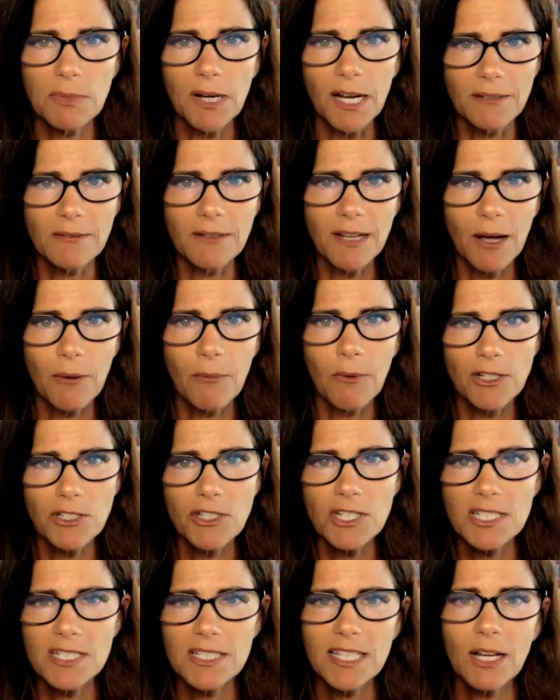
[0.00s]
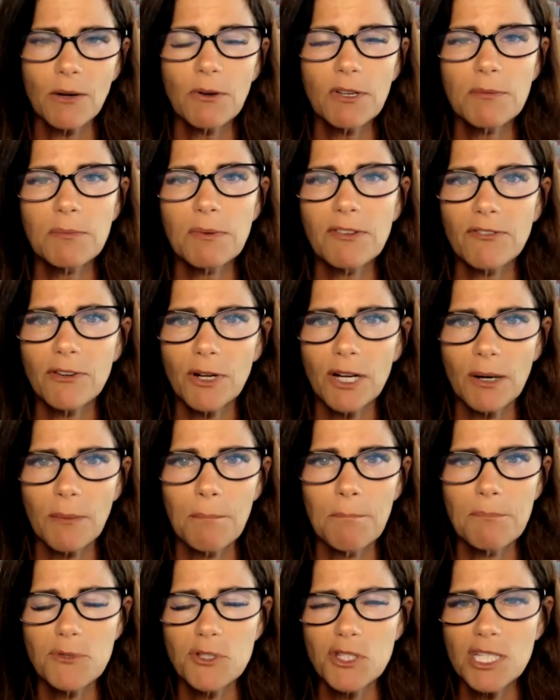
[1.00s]
But I want you to stick with me for
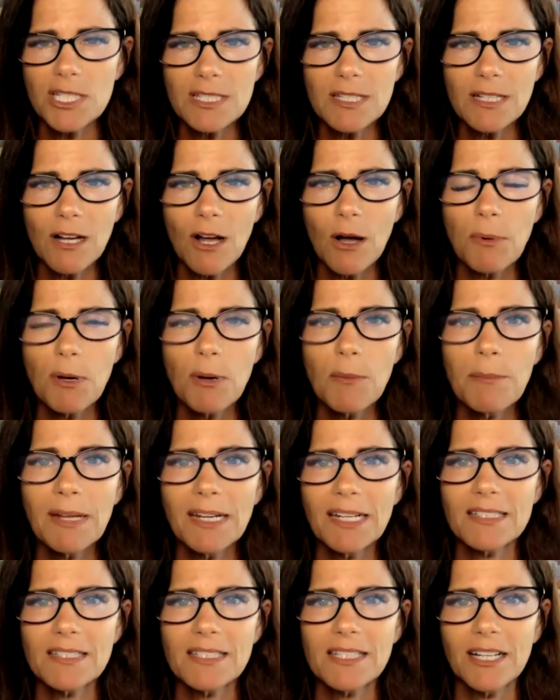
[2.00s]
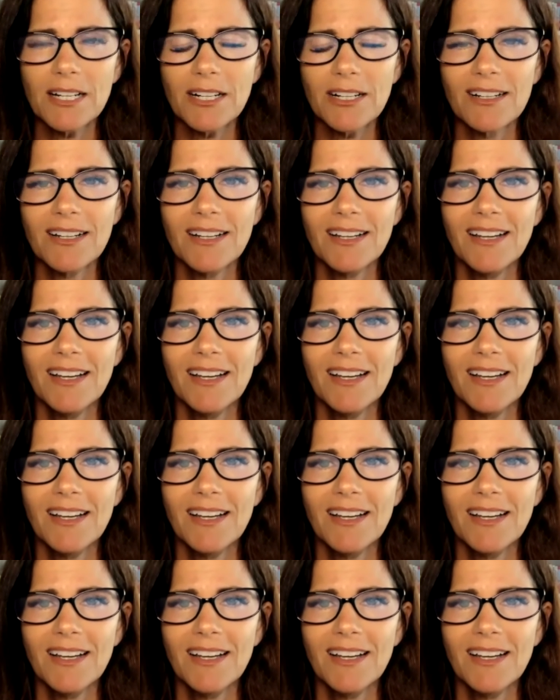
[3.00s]
just a couple of minutes here.